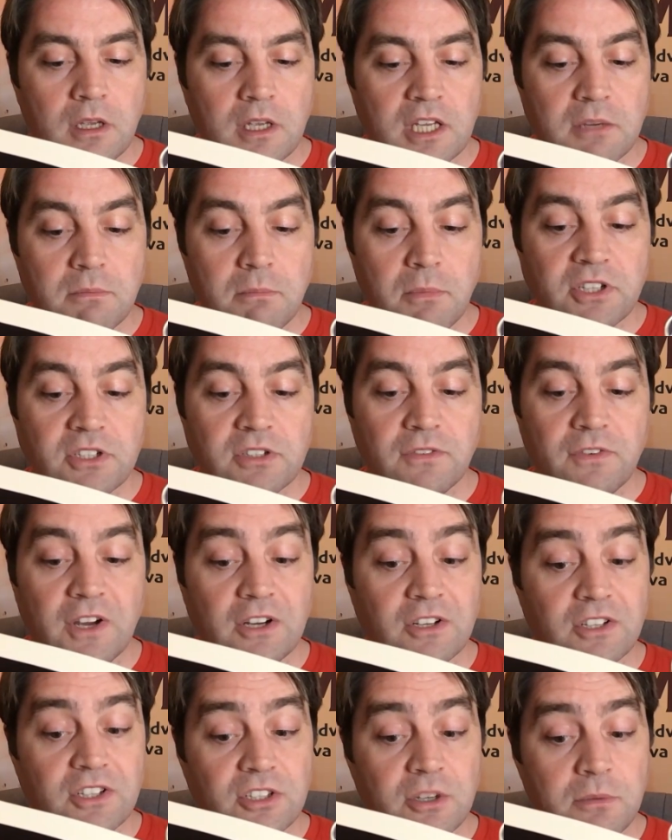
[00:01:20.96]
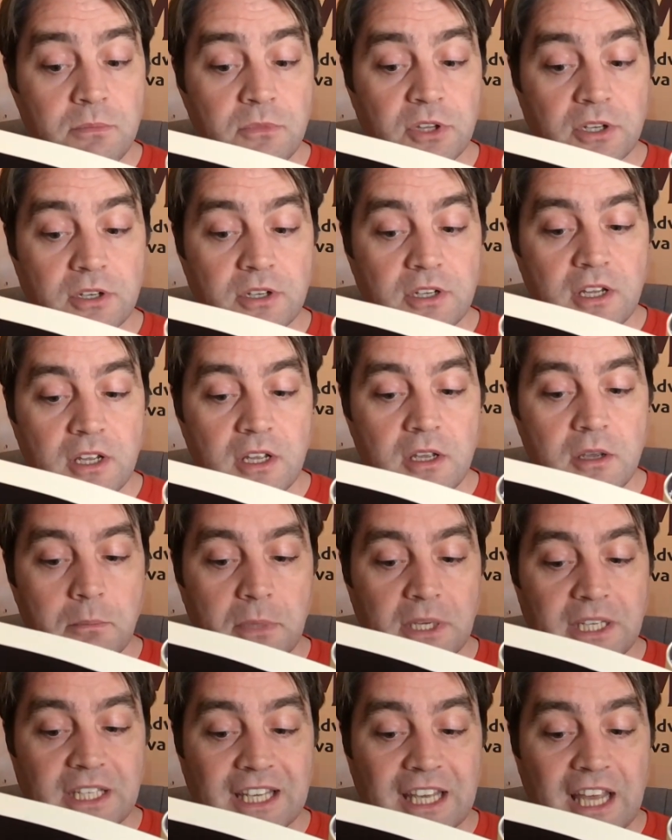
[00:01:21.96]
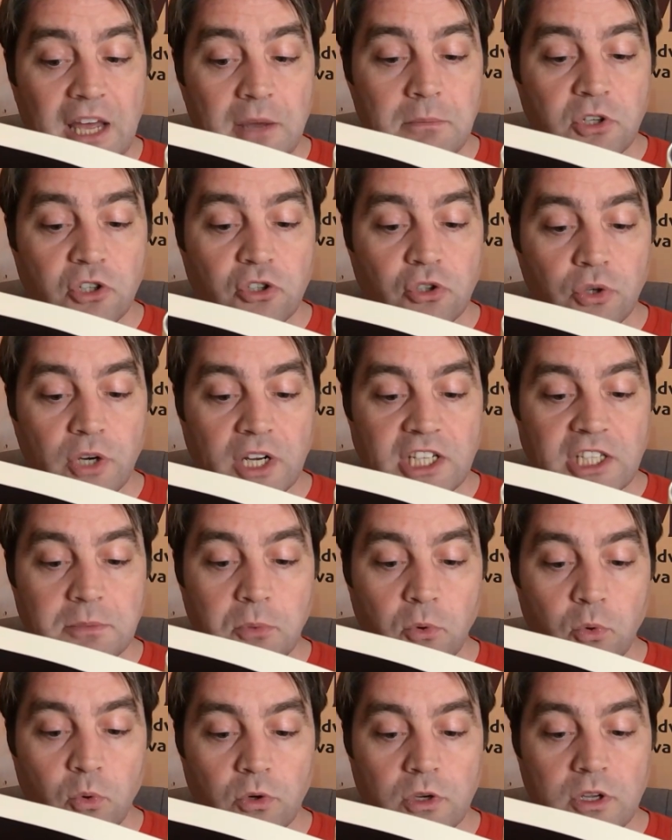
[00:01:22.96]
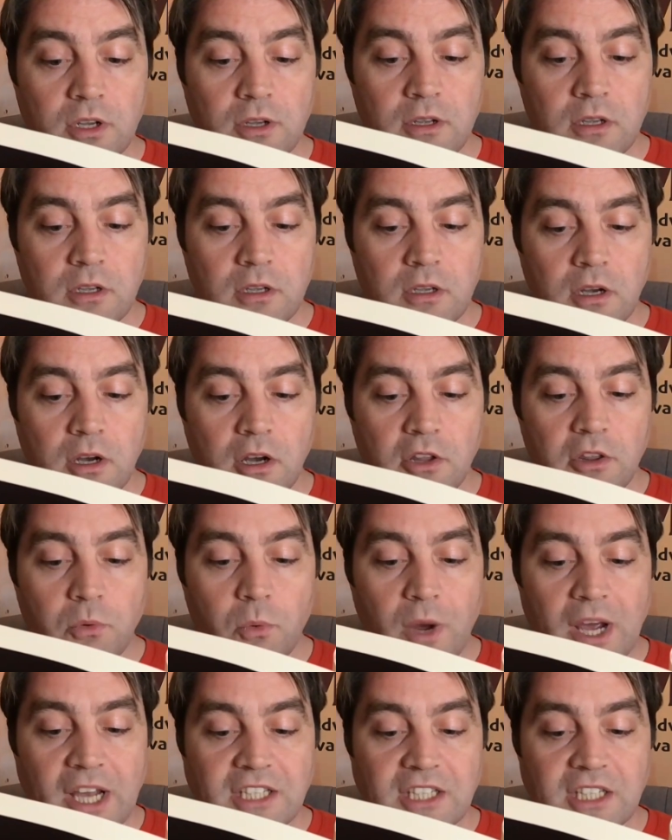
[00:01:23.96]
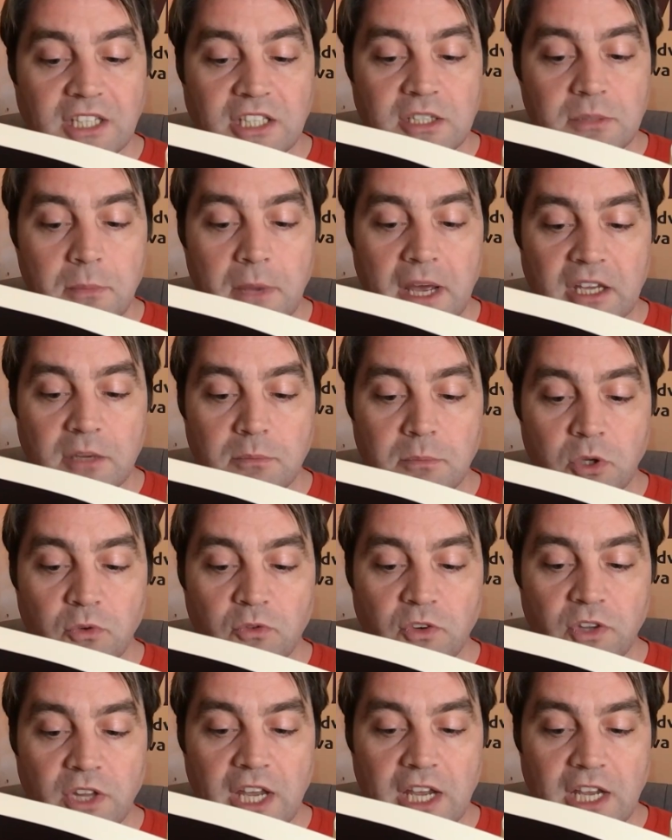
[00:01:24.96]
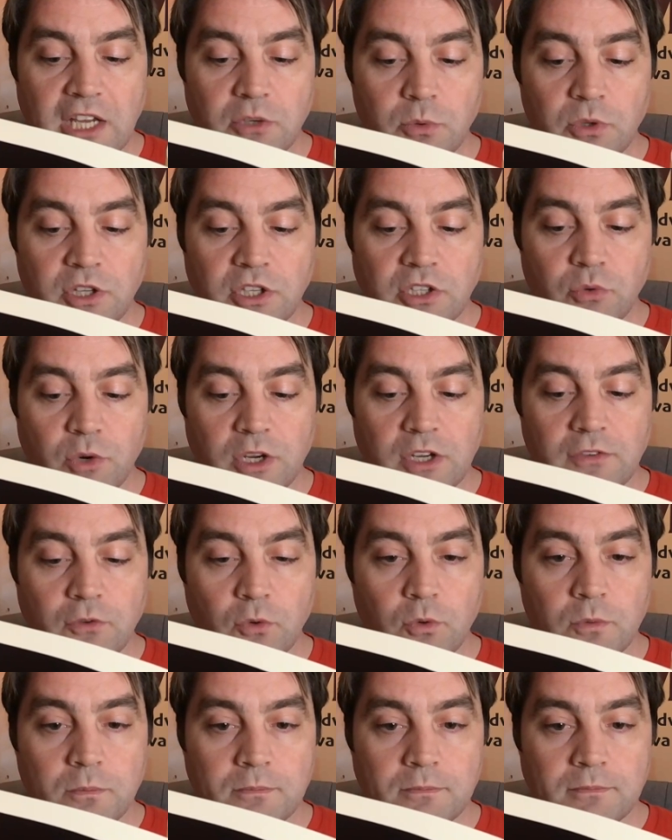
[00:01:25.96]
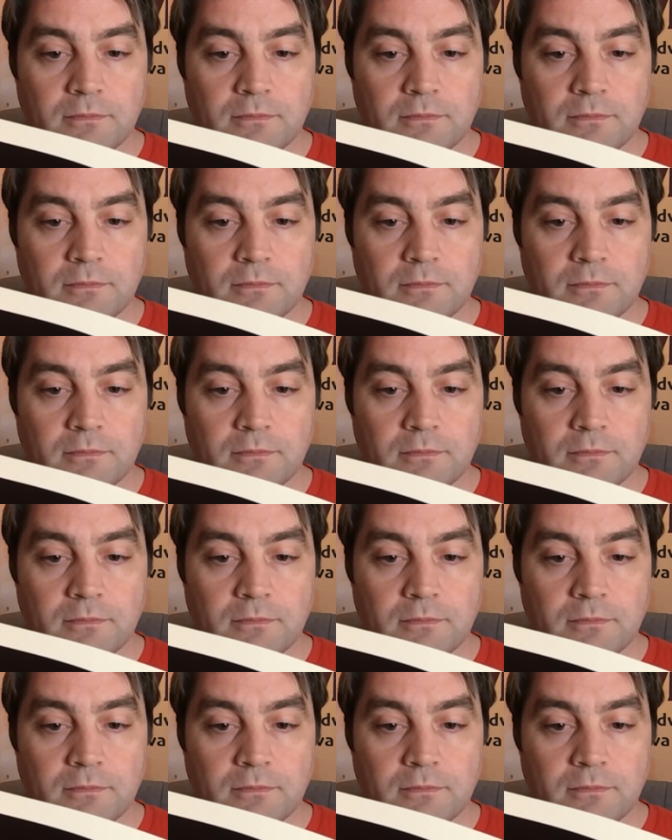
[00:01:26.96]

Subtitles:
He must have heard something, but he can't be sure I spoke, otherwise he'd smack me over the head with his rifle.